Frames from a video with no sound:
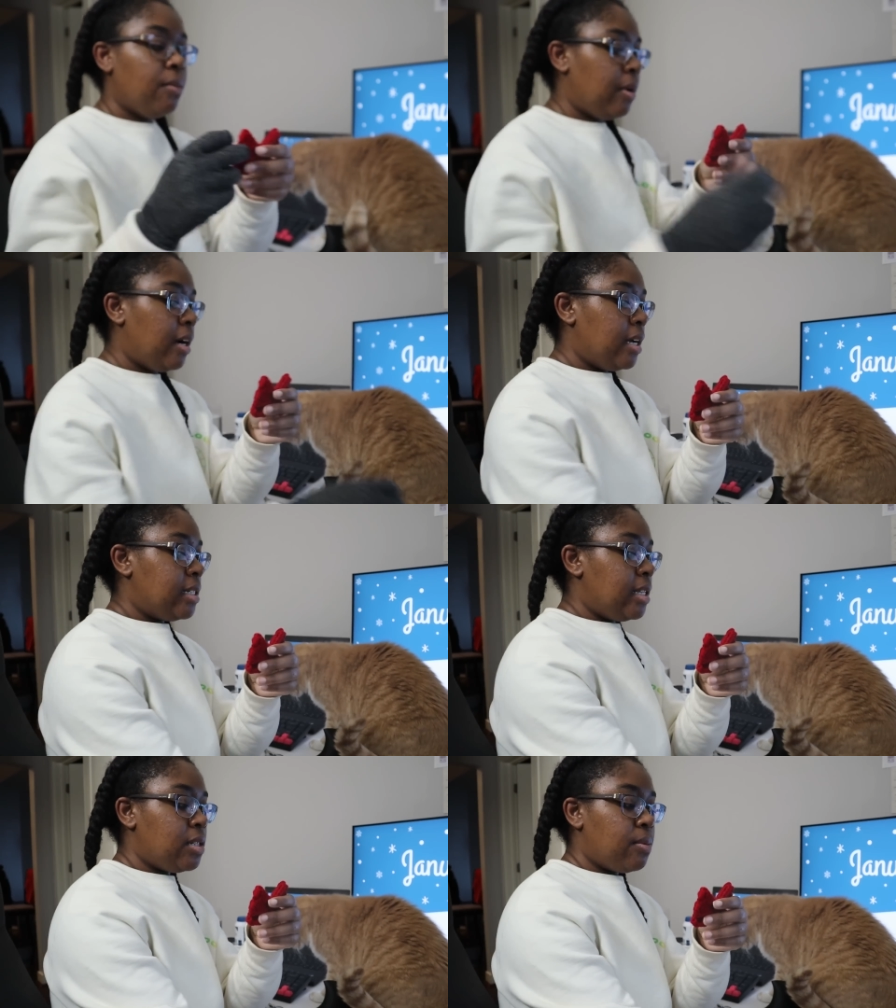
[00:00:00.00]

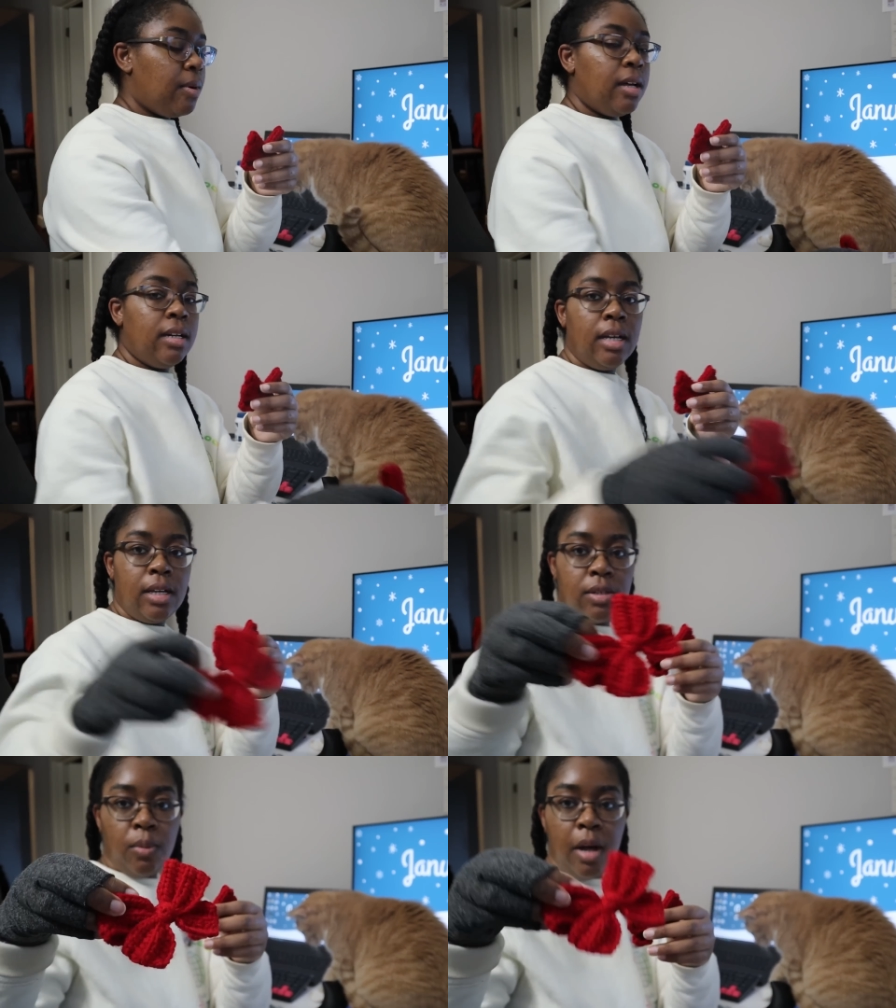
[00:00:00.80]
whereas this one
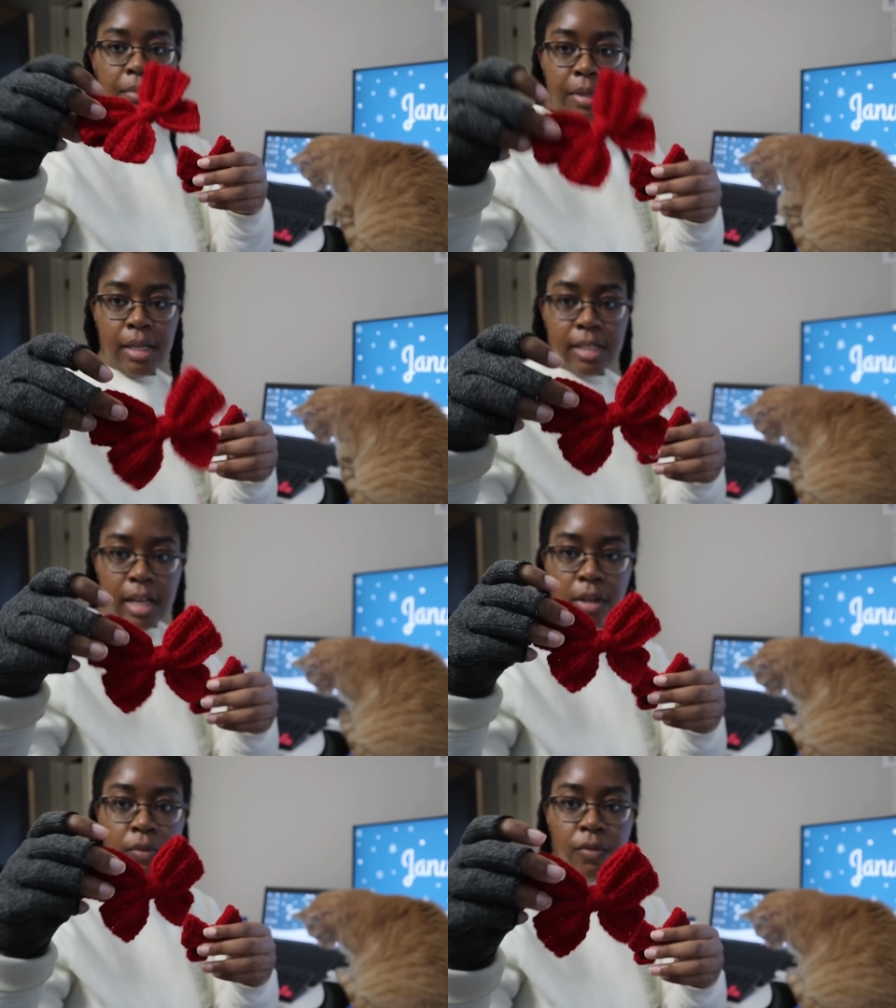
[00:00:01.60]
is 1 piece
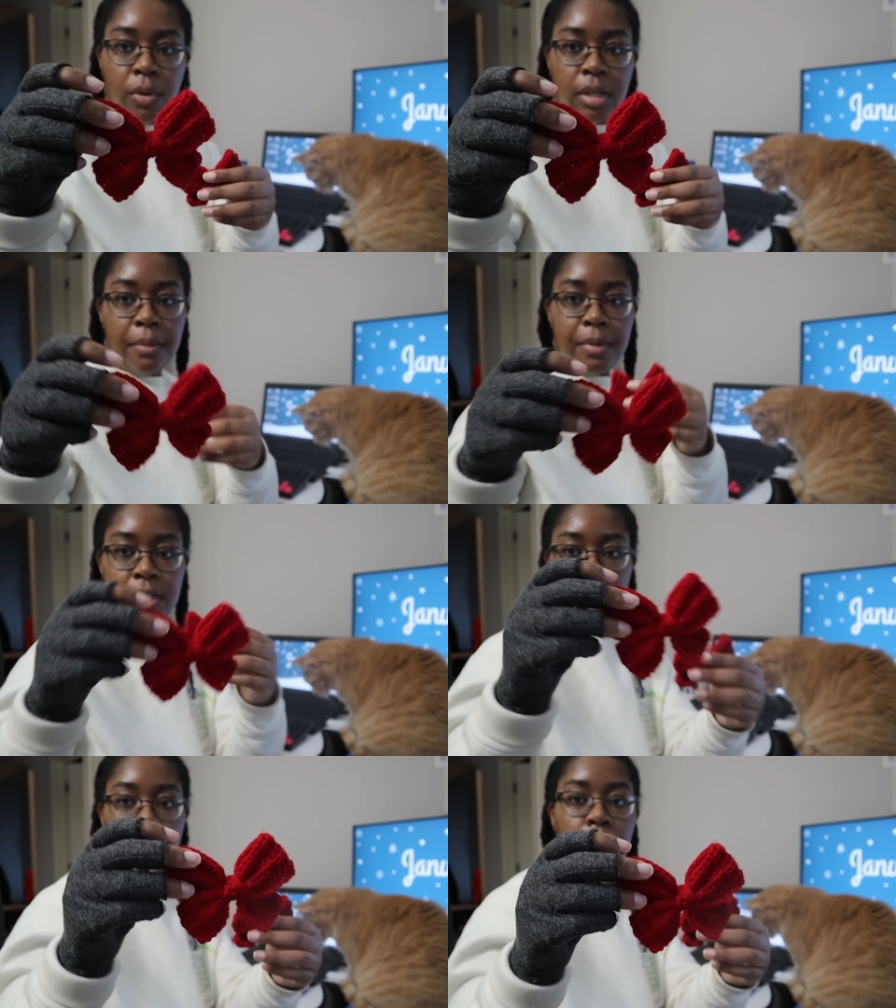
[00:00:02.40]
that you fold up
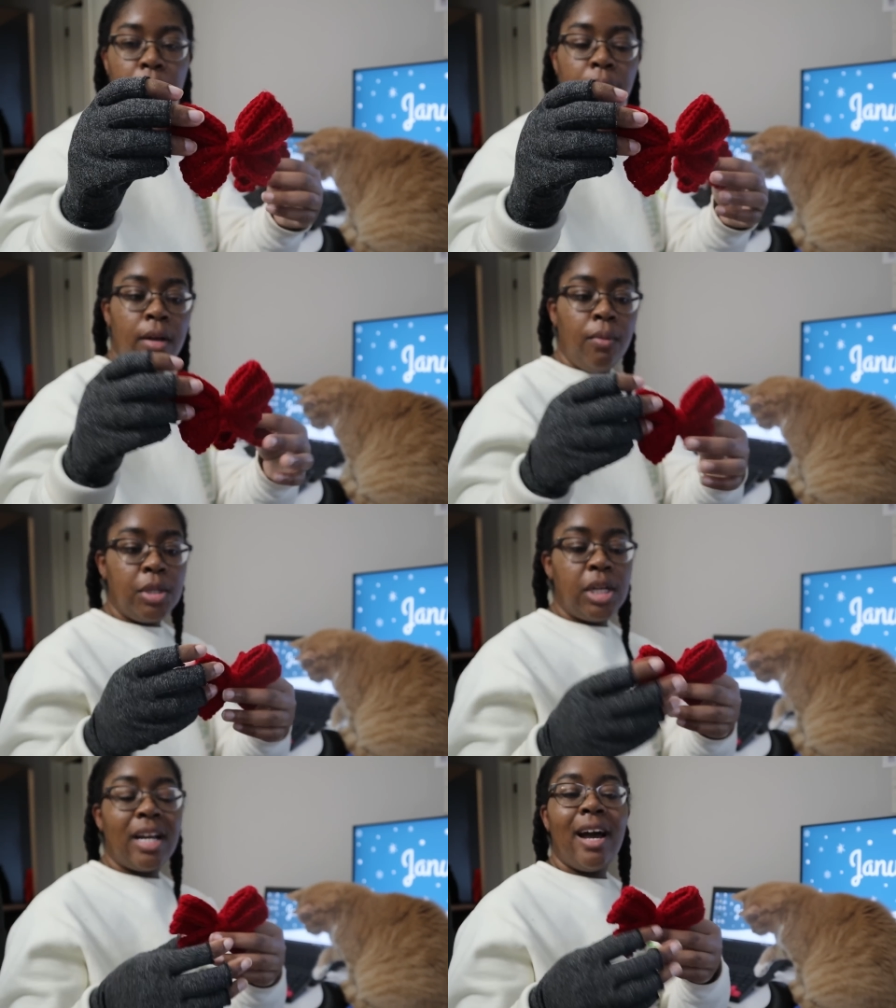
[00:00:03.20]
and sew,
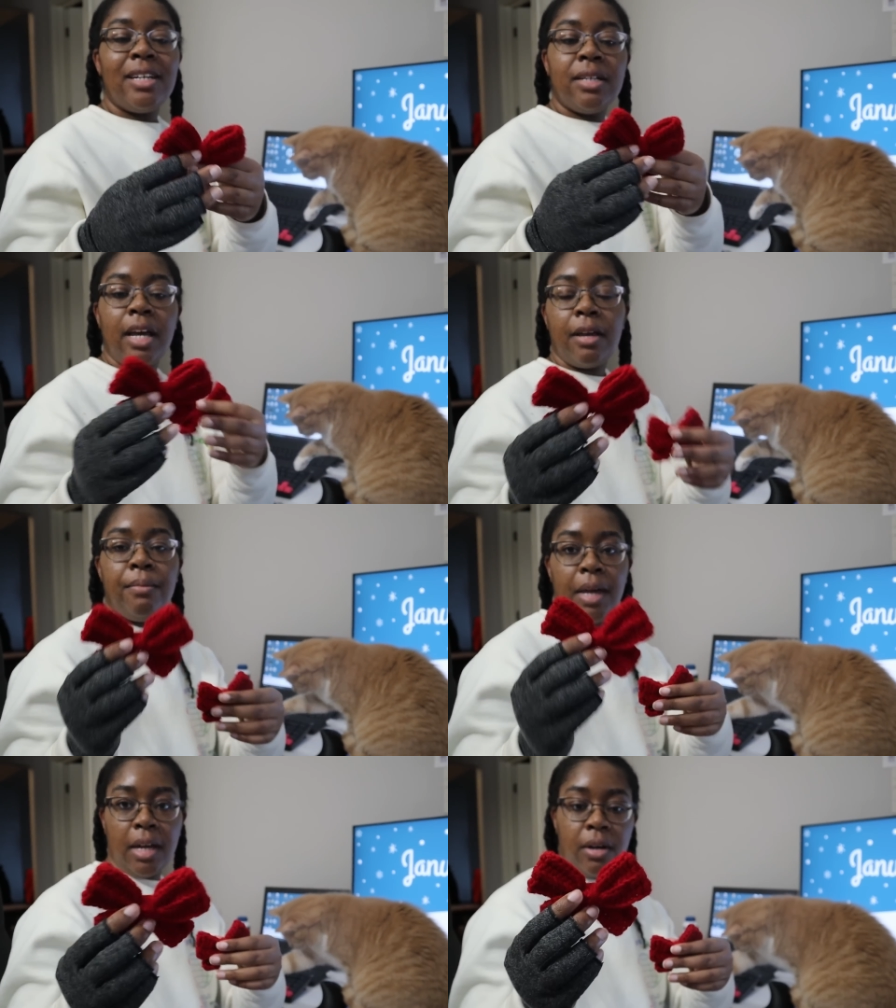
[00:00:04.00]
which I kind of
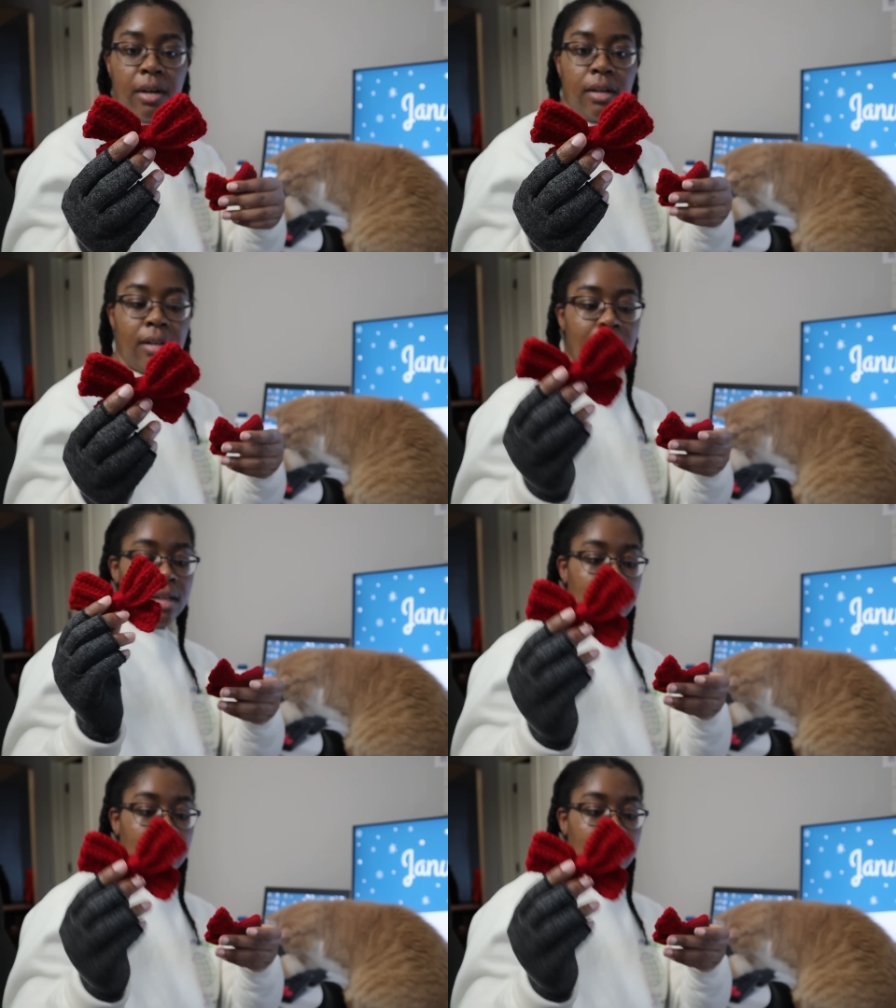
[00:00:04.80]
like better,